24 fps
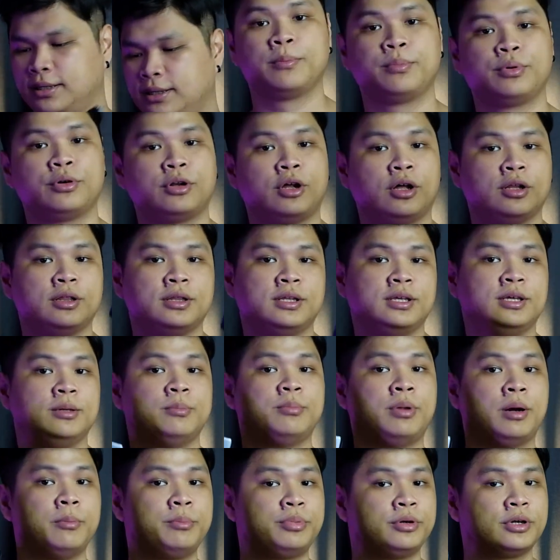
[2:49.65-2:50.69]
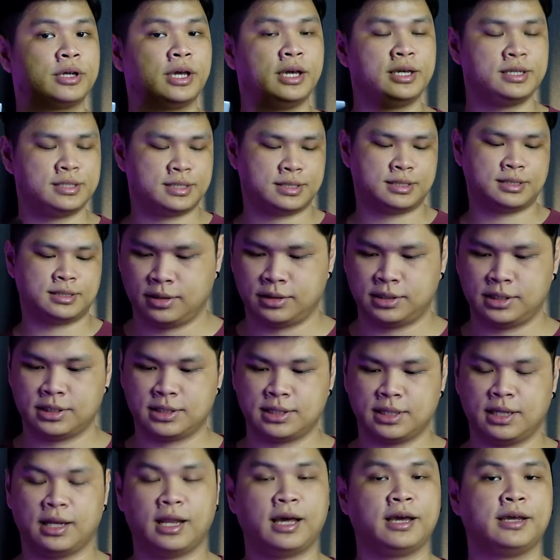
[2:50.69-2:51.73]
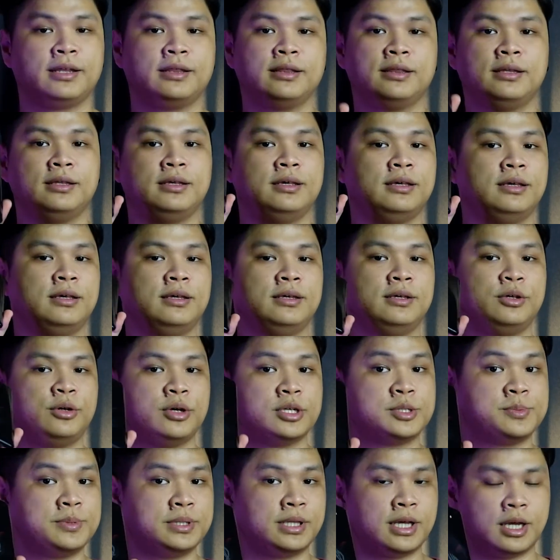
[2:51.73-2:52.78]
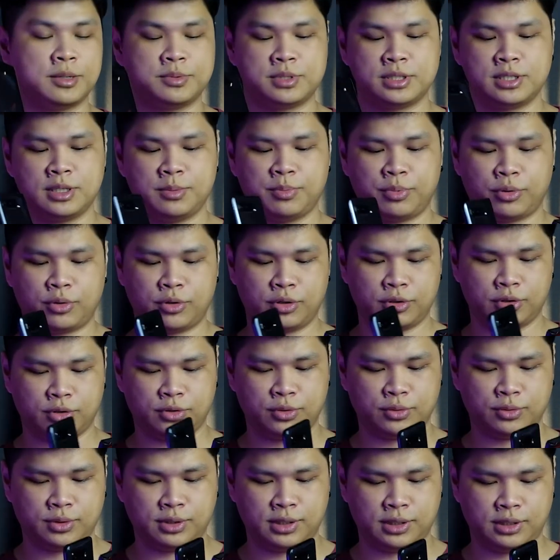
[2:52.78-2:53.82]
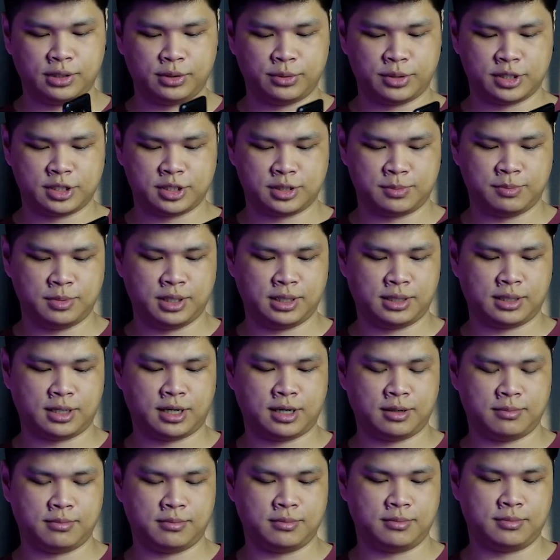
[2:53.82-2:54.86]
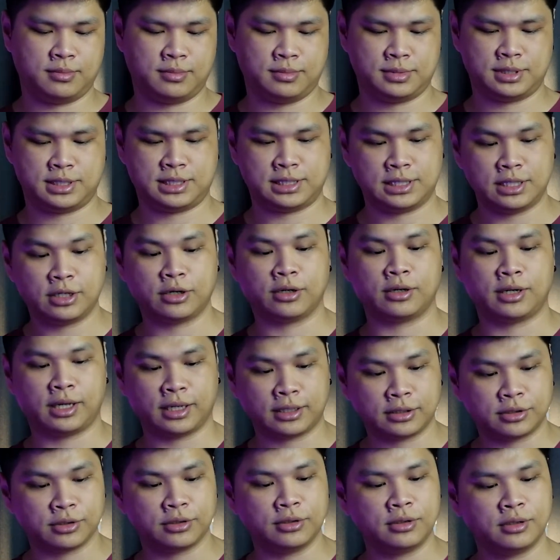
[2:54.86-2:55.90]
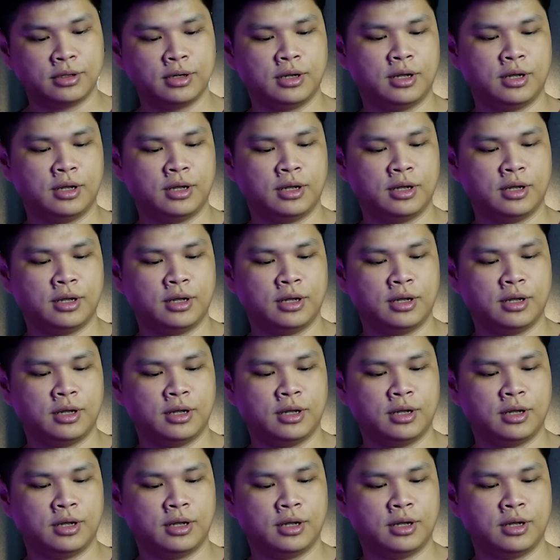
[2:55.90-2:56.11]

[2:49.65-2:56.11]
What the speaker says: Put on the bumper case, just align the USB Type-C port to the USB Type-C connector